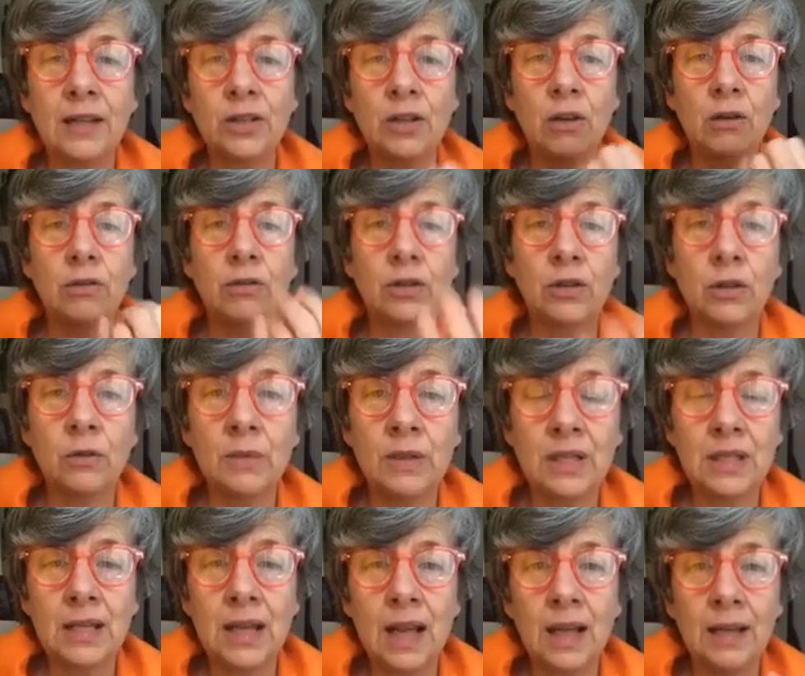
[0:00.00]
It's not do
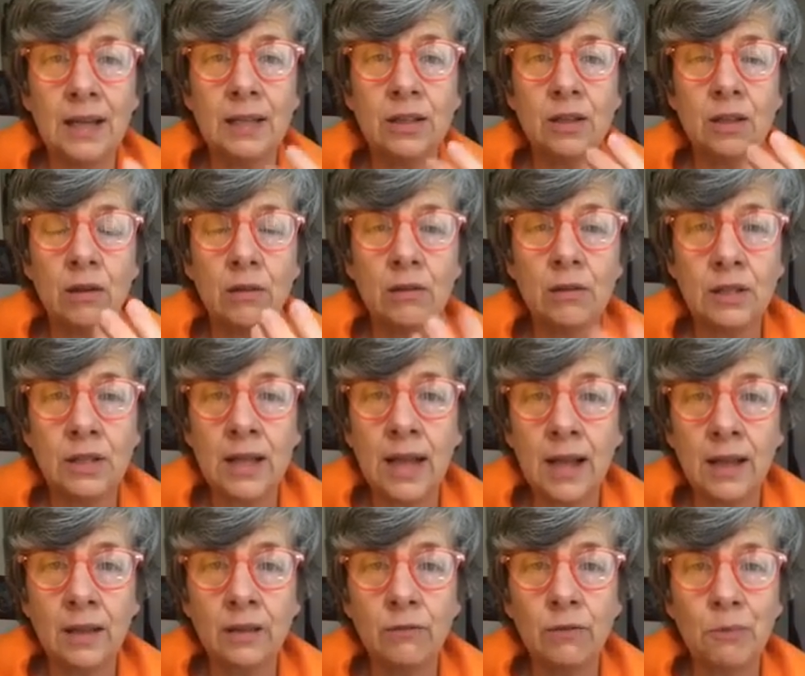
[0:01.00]
and tell. It's not
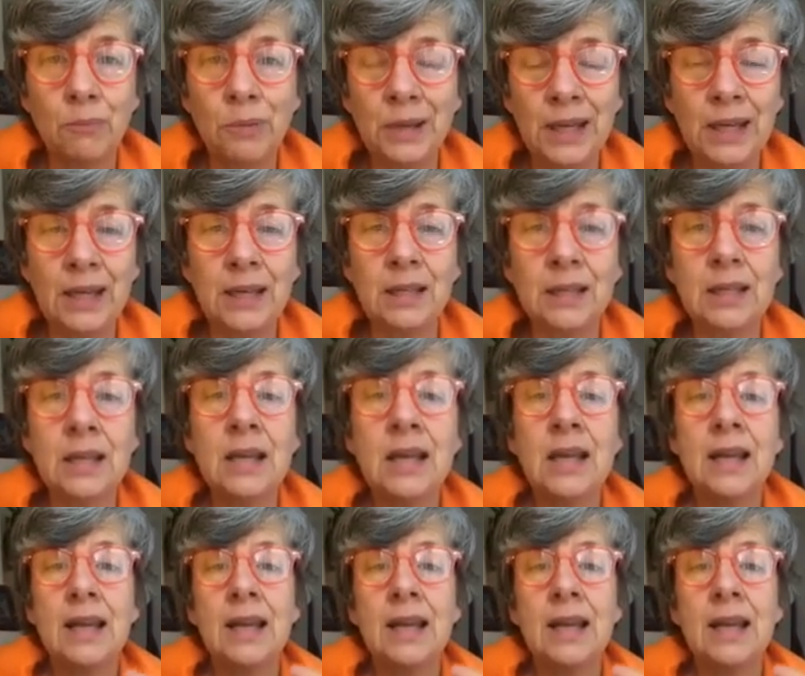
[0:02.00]
tell and repeat.